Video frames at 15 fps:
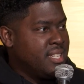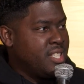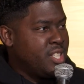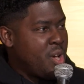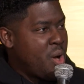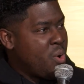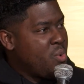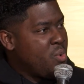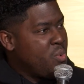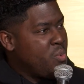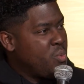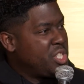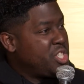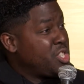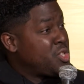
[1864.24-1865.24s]
No,
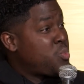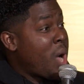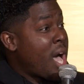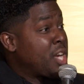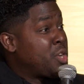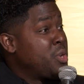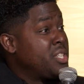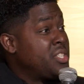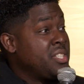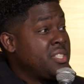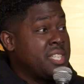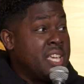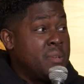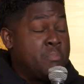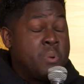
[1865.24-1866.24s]
which is why
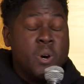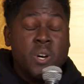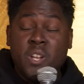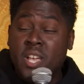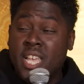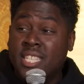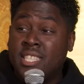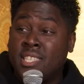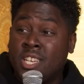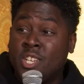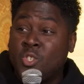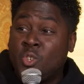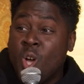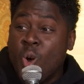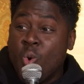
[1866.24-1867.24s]
Christians get put in
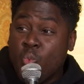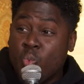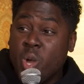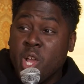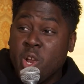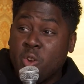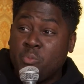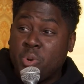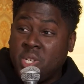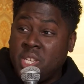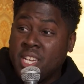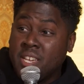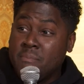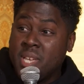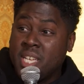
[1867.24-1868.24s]
such weird
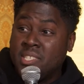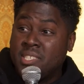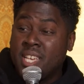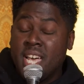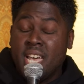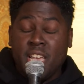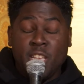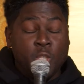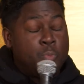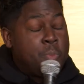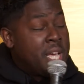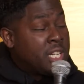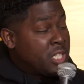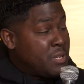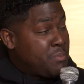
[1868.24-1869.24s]
predicaments,
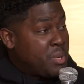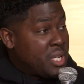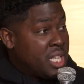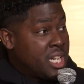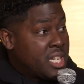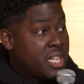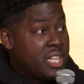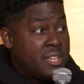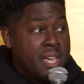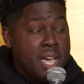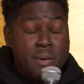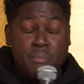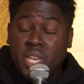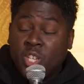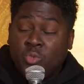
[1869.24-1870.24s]
especially politically,
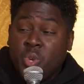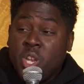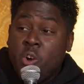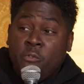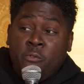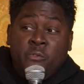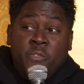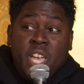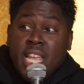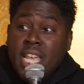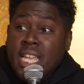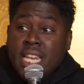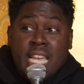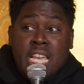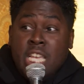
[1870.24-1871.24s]
because we don't fit
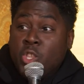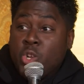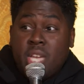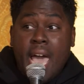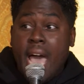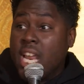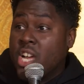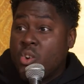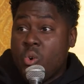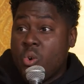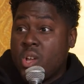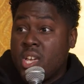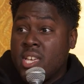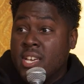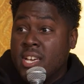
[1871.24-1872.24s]
in either
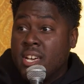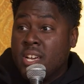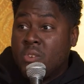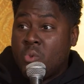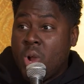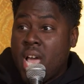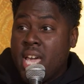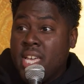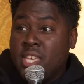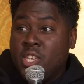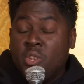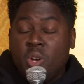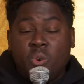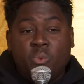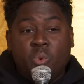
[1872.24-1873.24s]
category right?
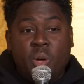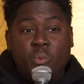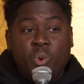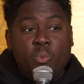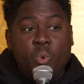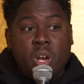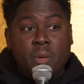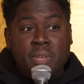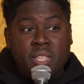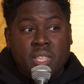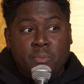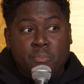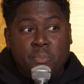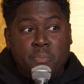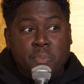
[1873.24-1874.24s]
You know, and we want to be
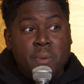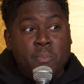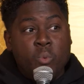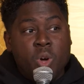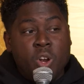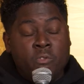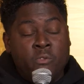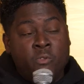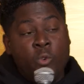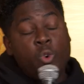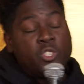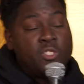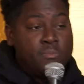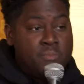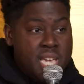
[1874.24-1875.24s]
people want to
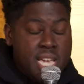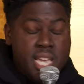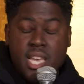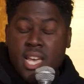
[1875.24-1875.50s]
force me